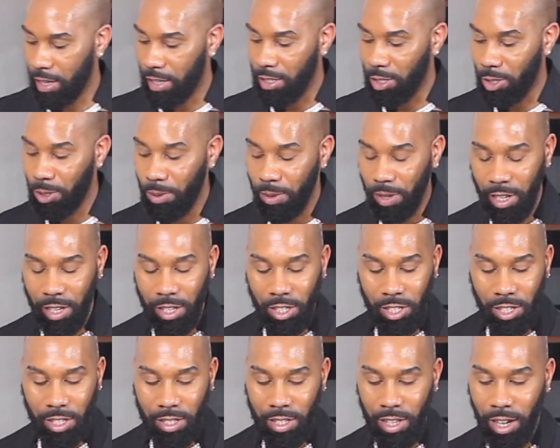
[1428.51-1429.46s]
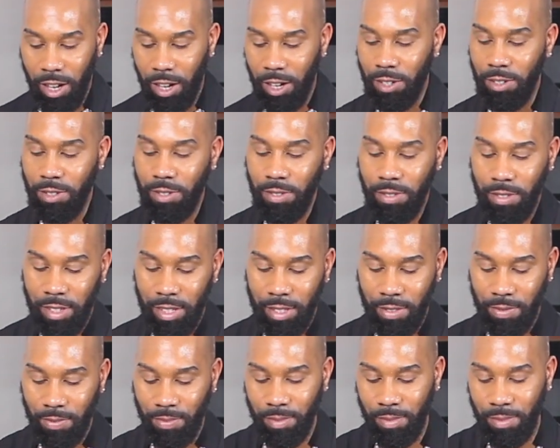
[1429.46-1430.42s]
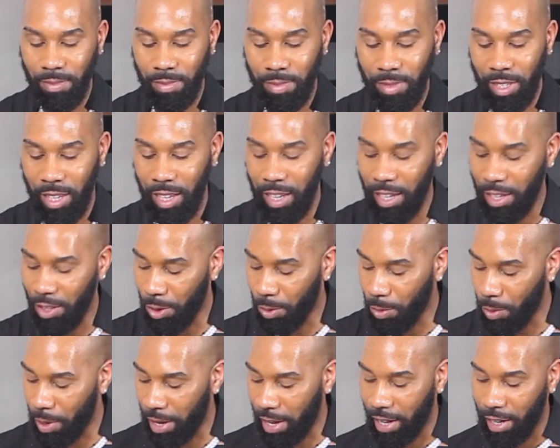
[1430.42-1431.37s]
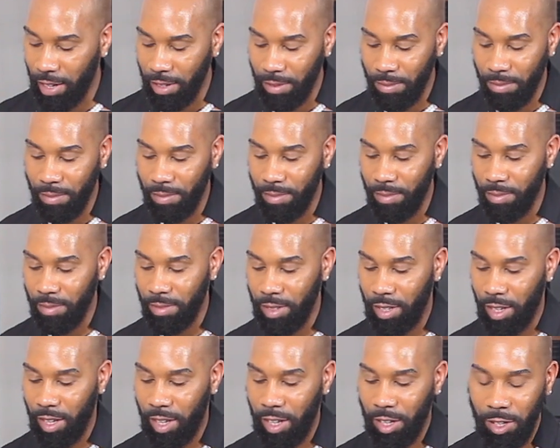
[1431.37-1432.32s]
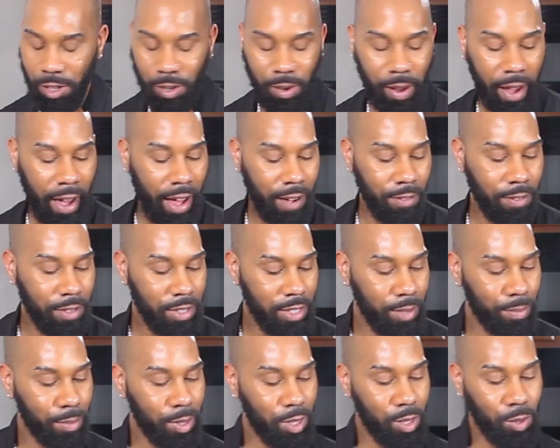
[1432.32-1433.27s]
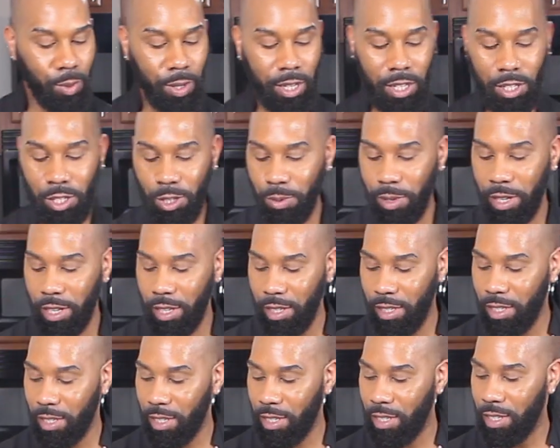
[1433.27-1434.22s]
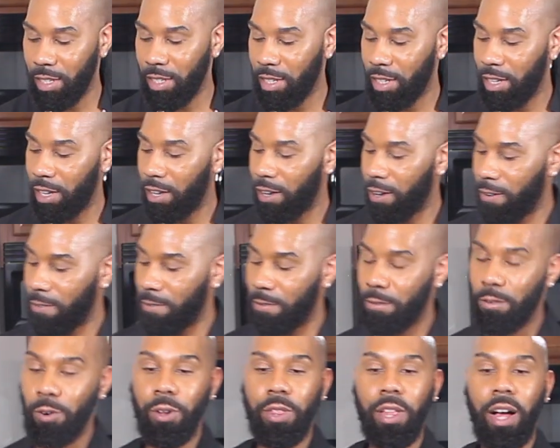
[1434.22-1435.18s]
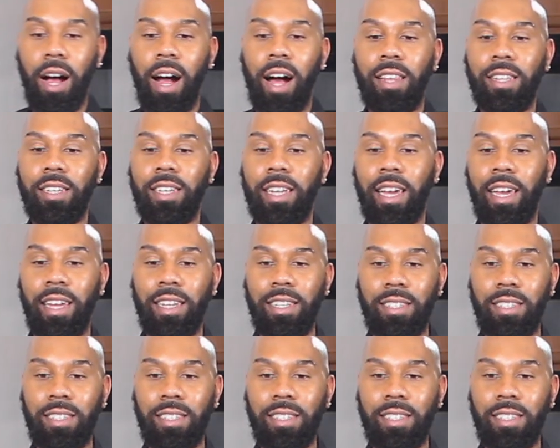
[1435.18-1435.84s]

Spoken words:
to each its own. Either way, you have some sweet treats for the holiday.